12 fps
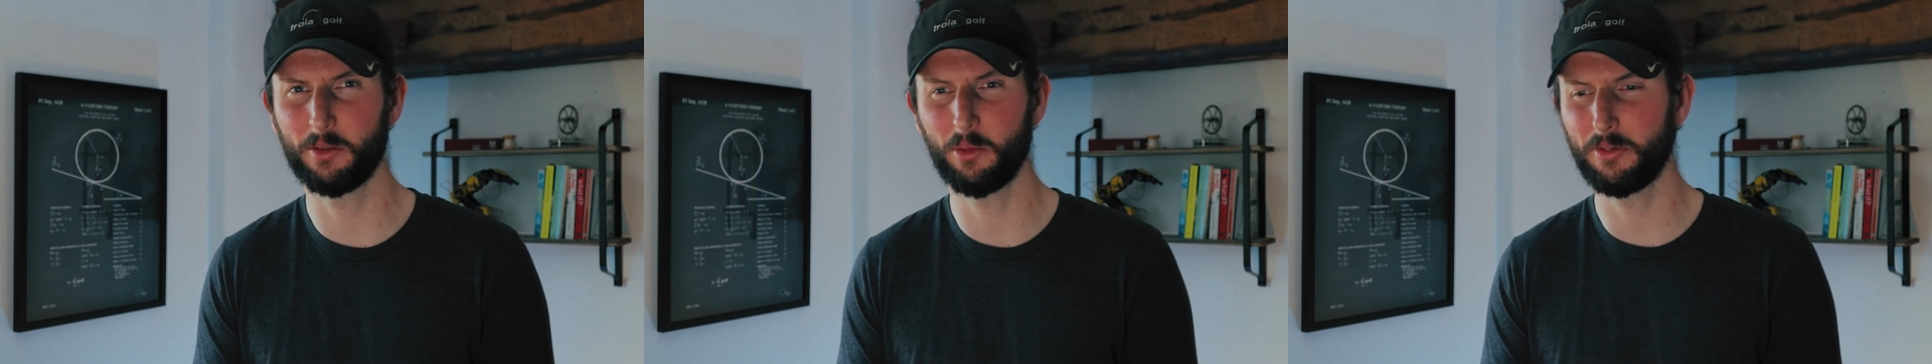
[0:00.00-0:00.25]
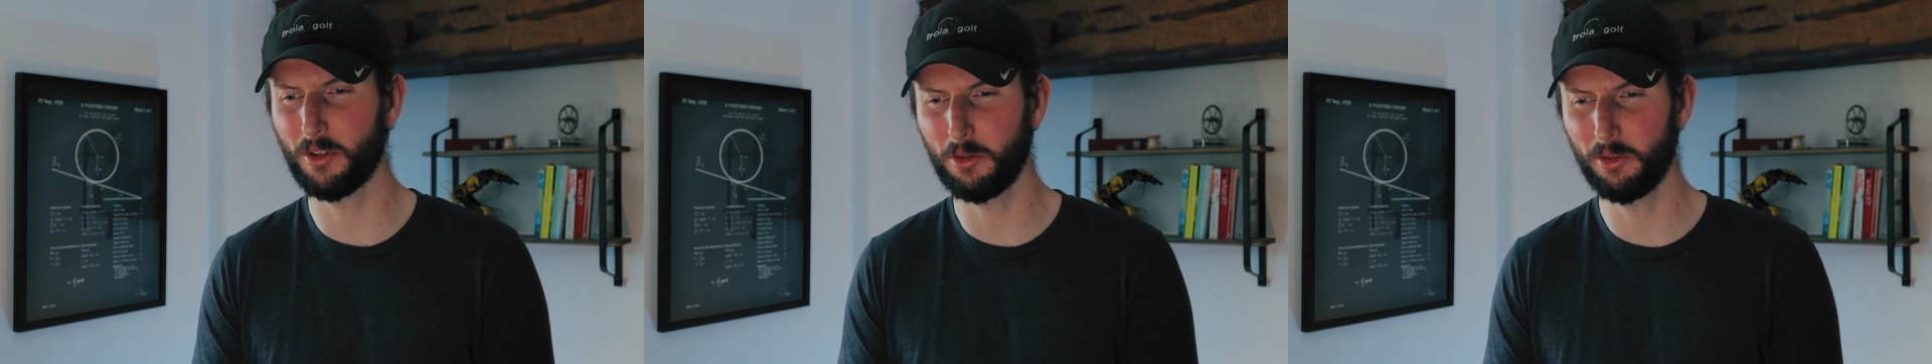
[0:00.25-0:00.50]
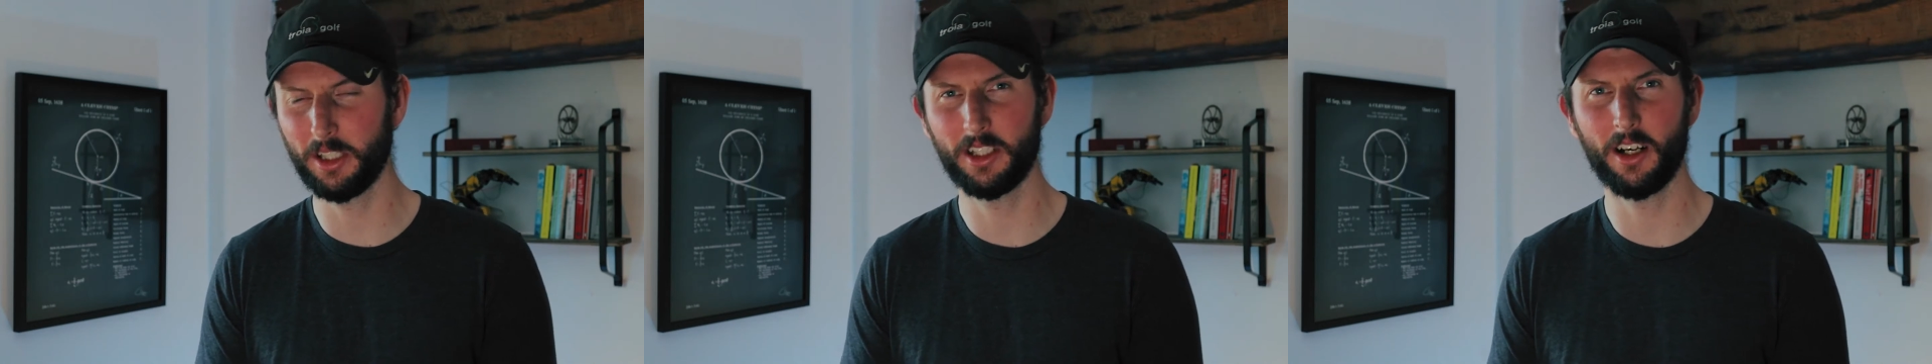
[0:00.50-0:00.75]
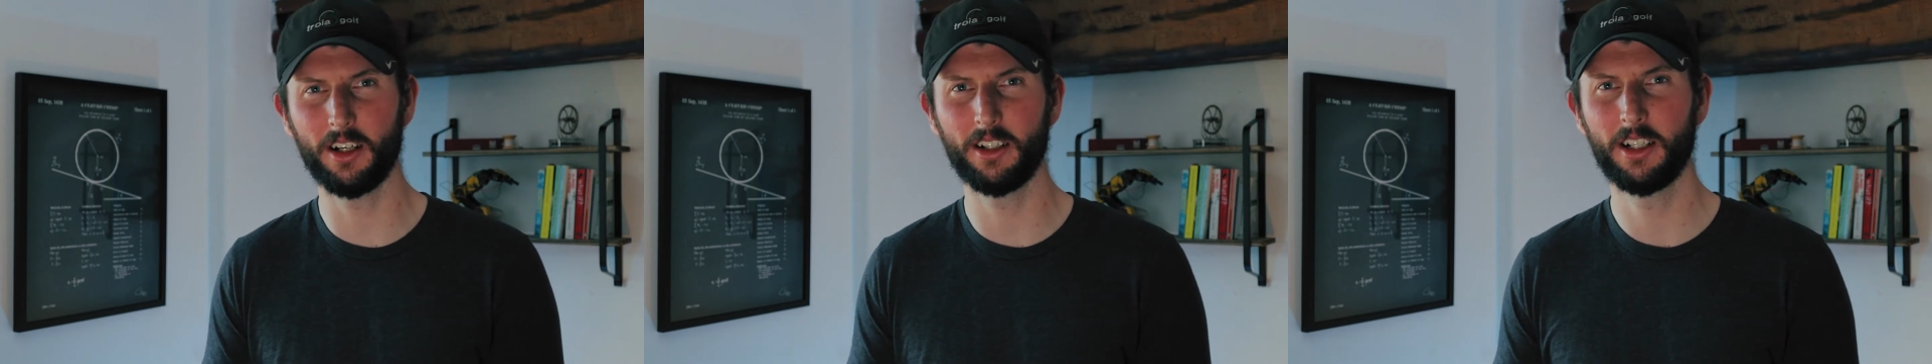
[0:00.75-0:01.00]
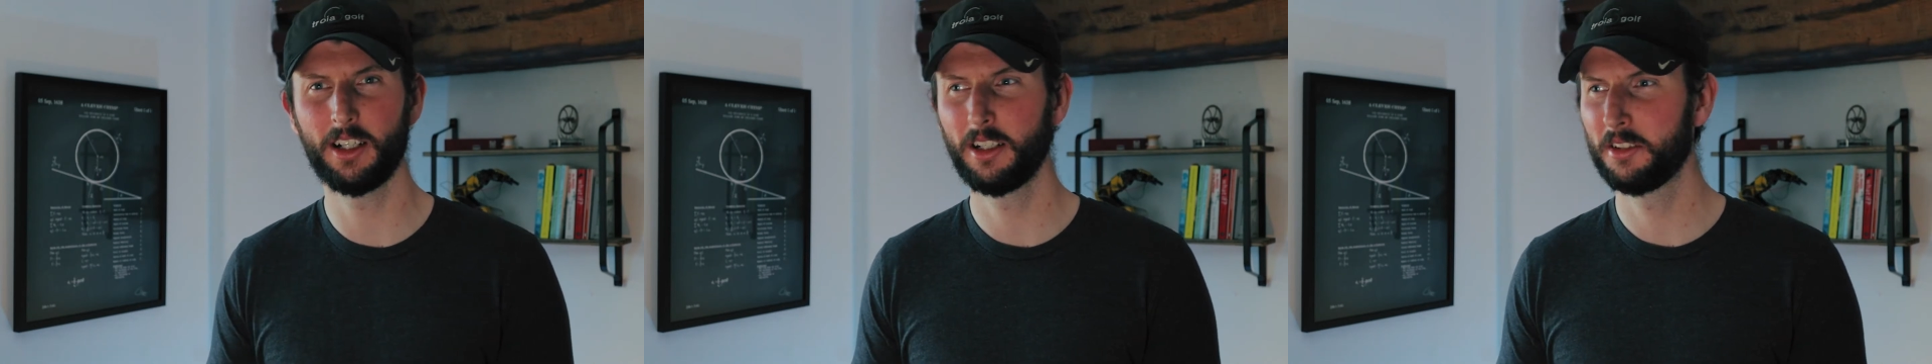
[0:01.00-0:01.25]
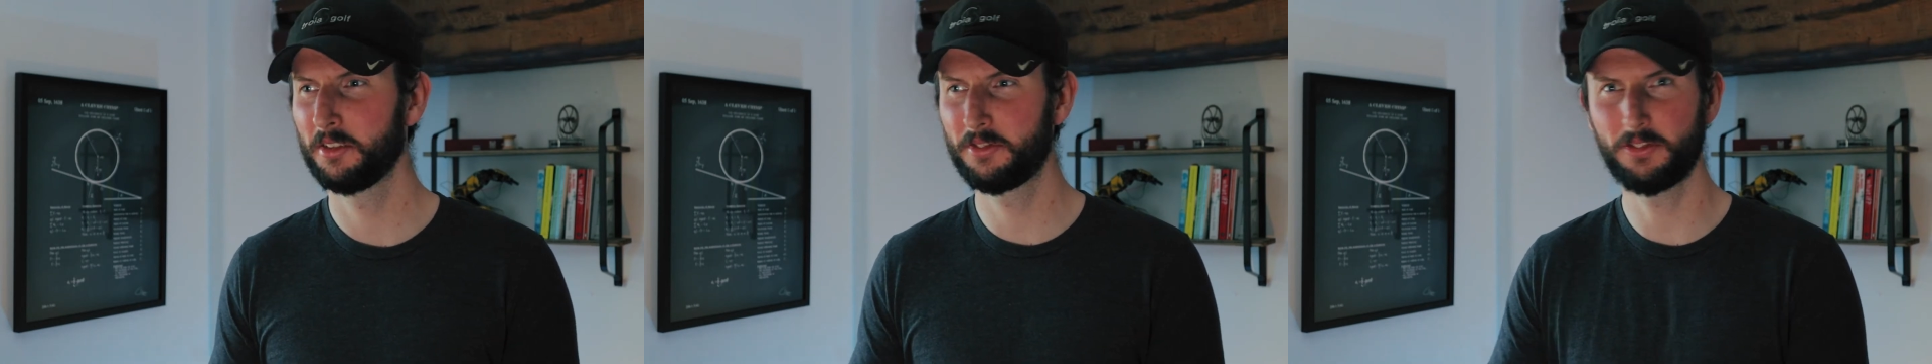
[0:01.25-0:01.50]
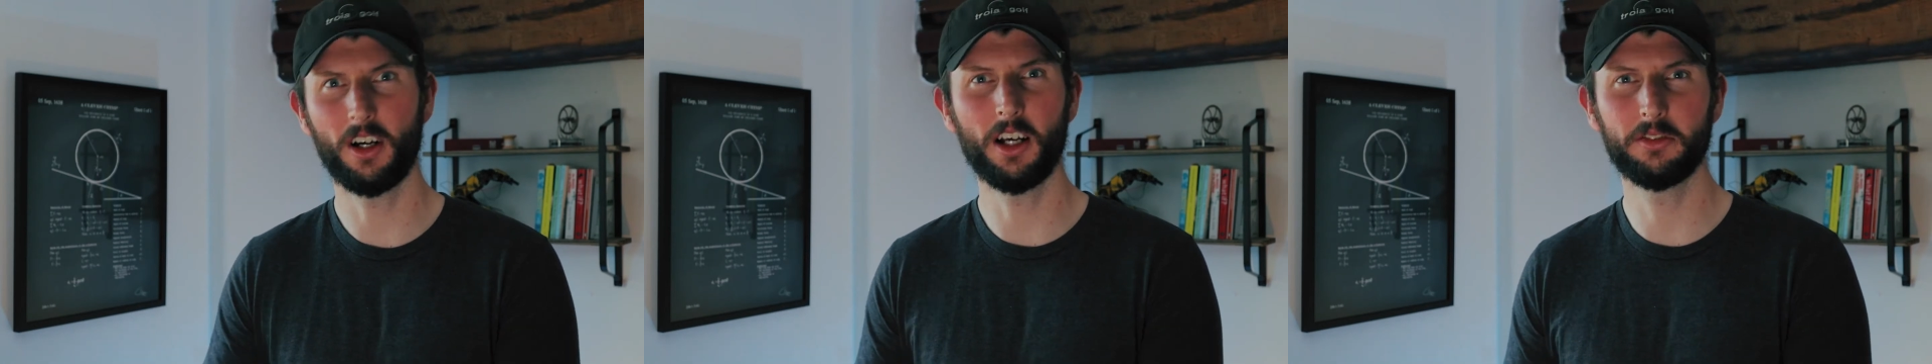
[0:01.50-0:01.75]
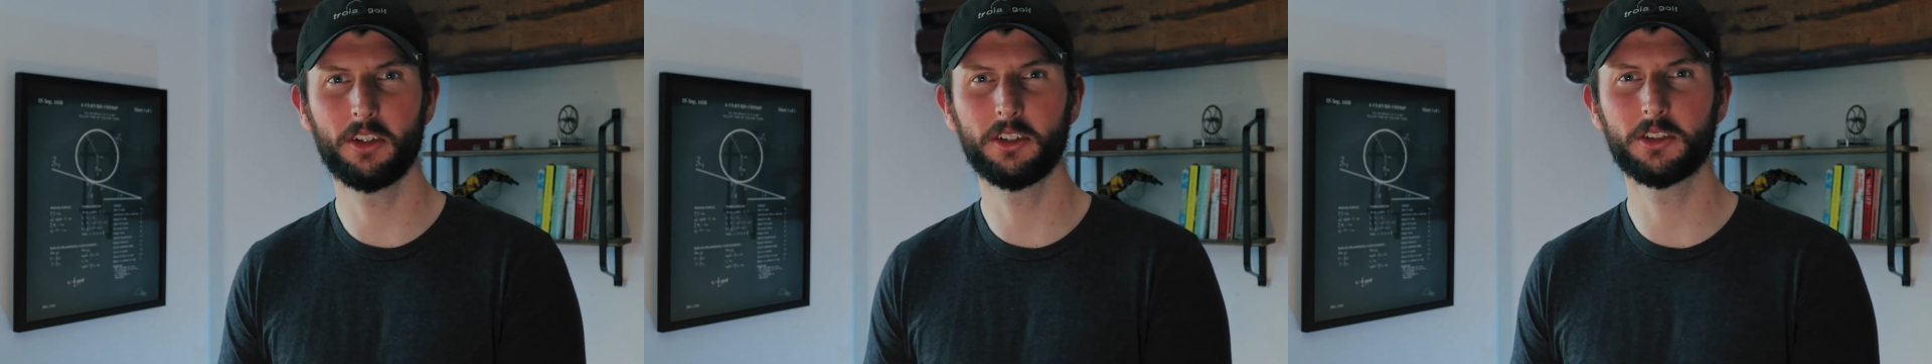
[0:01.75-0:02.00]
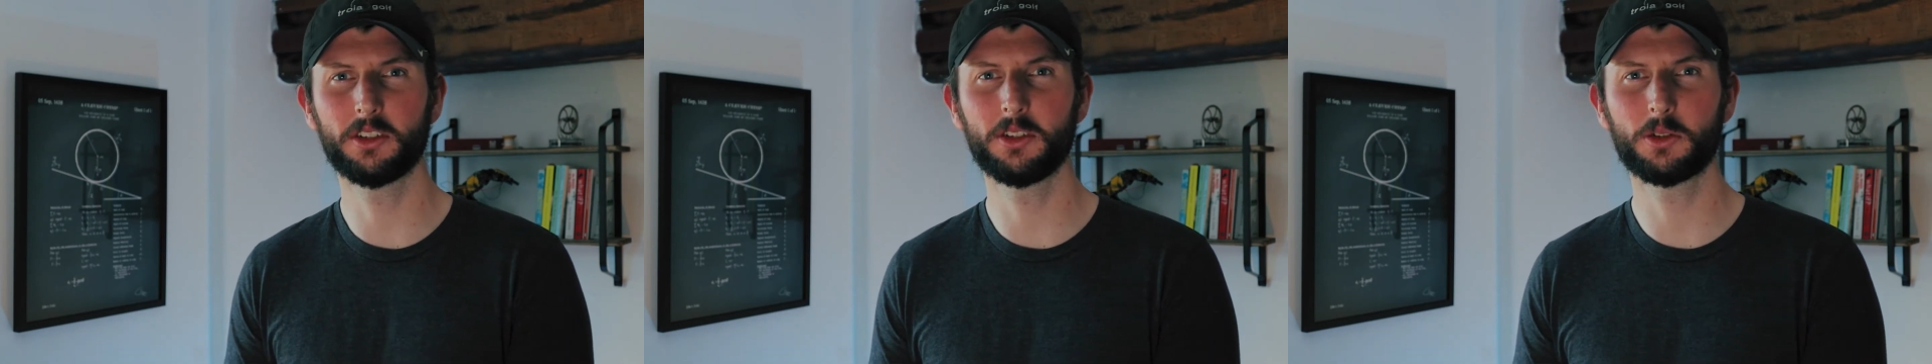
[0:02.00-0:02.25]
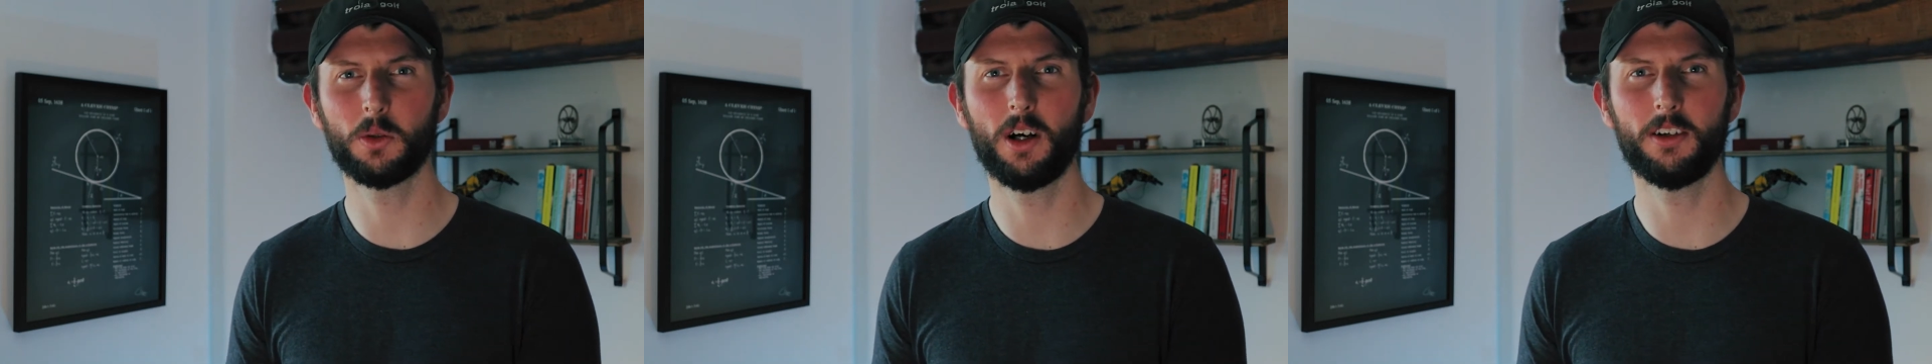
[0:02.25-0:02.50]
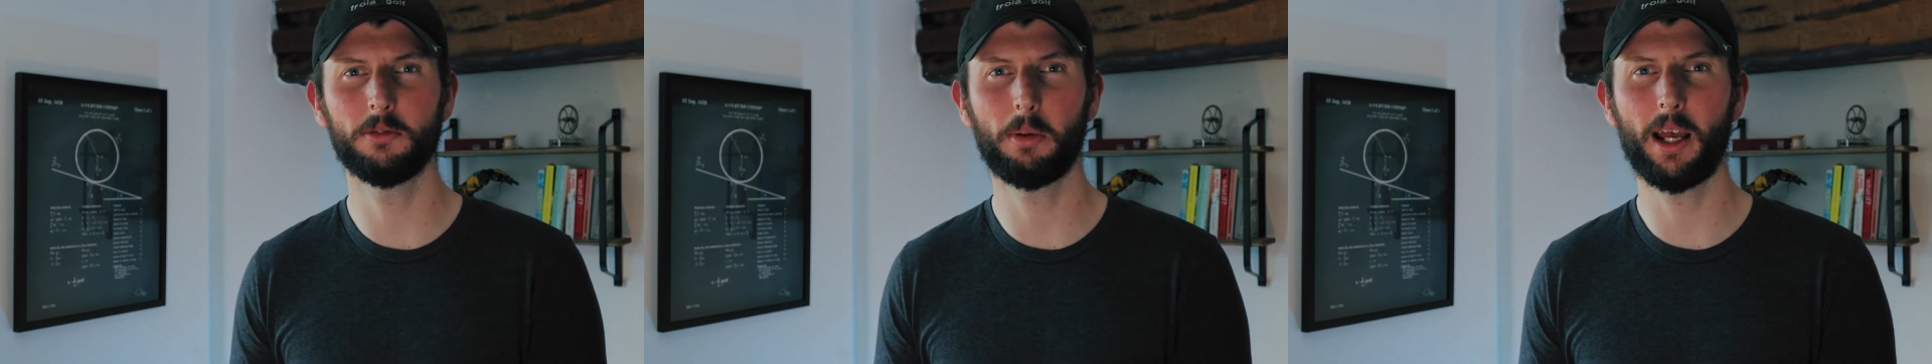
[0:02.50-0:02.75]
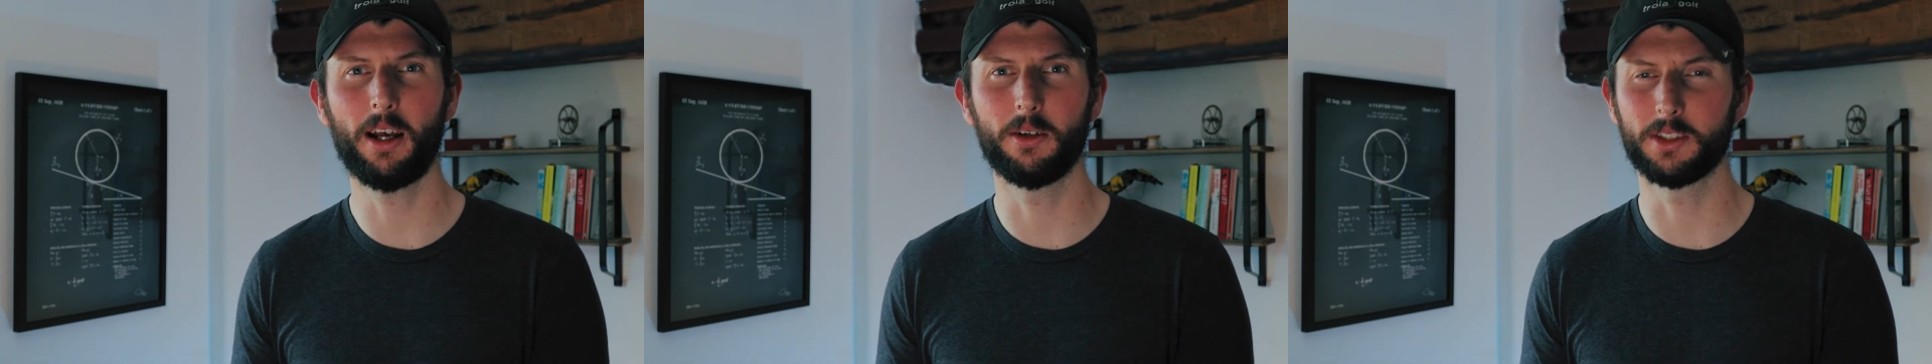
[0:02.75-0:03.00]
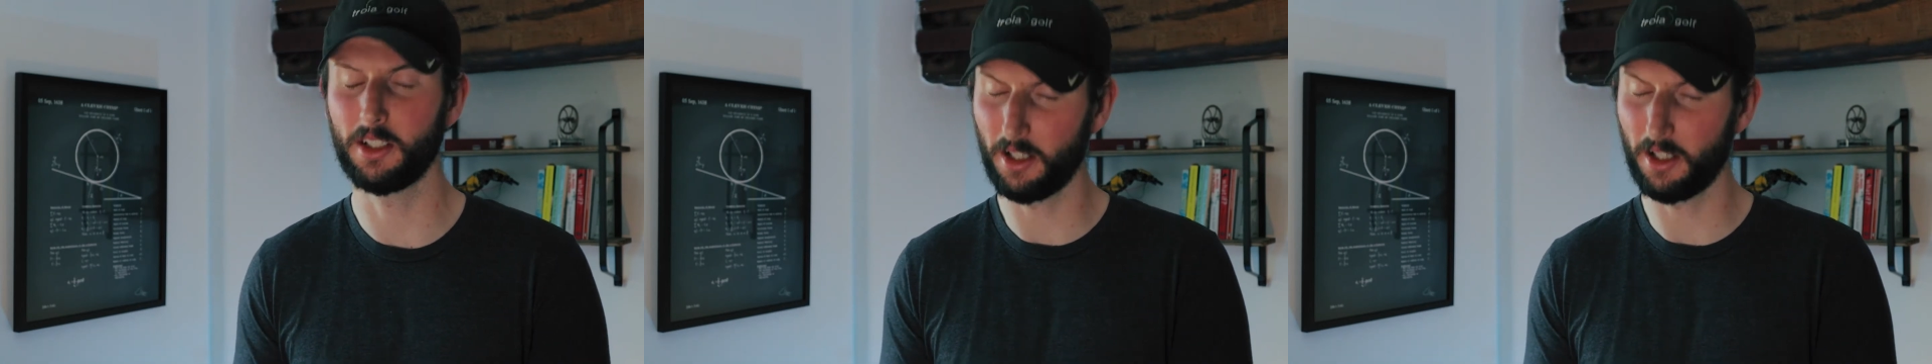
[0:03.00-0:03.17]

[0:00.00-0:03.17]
and we've only got £512.